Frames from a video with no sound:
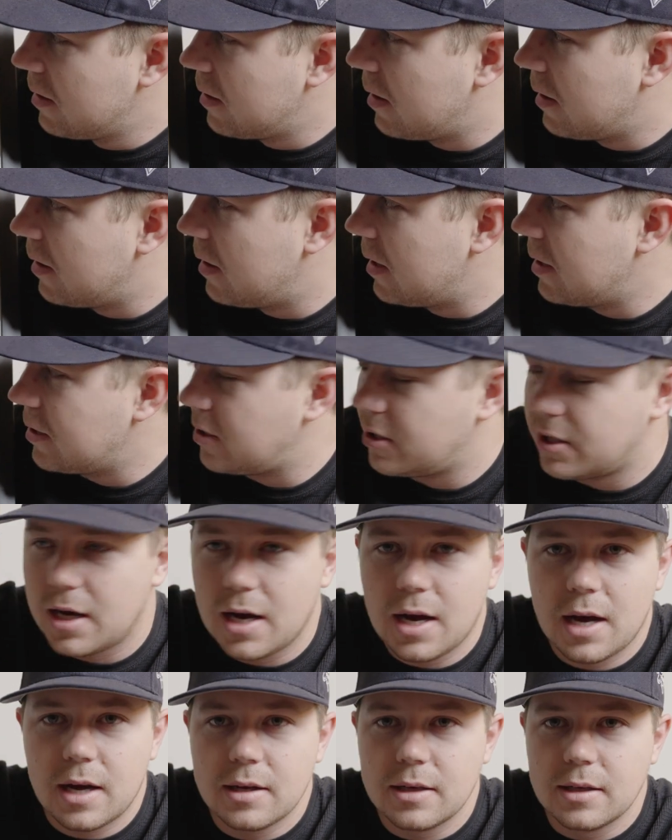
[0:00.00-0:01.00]
this
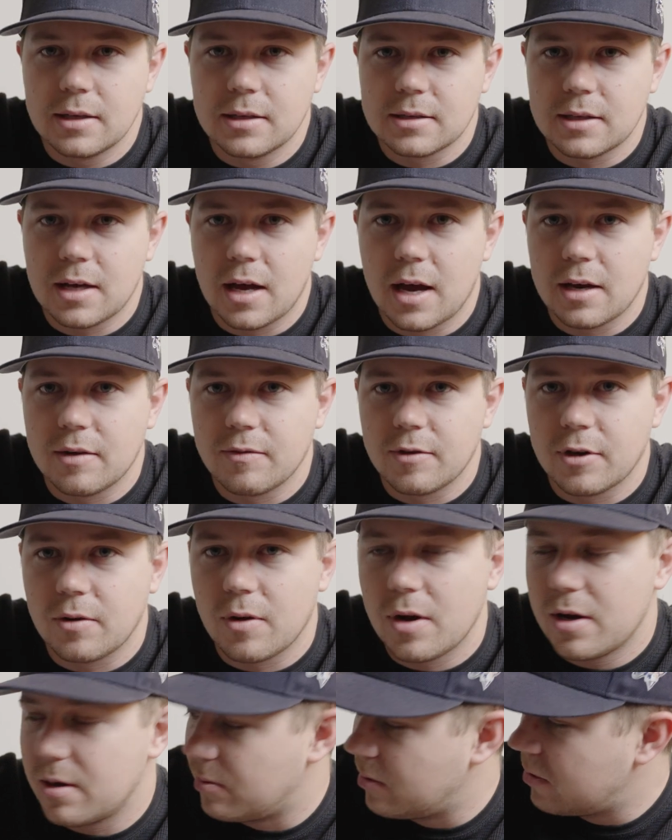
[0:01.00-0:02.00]
shot is kind of
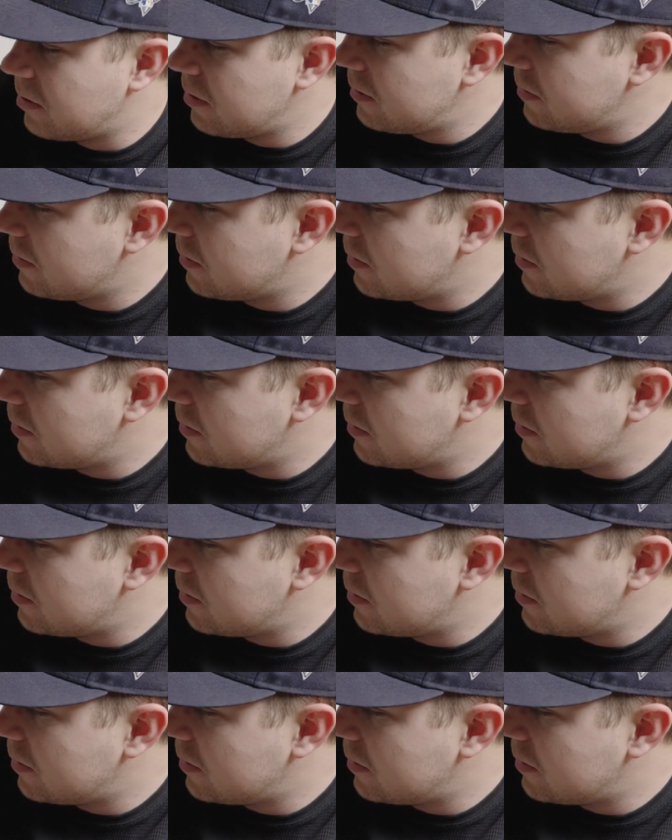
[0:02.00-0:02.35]
incredible.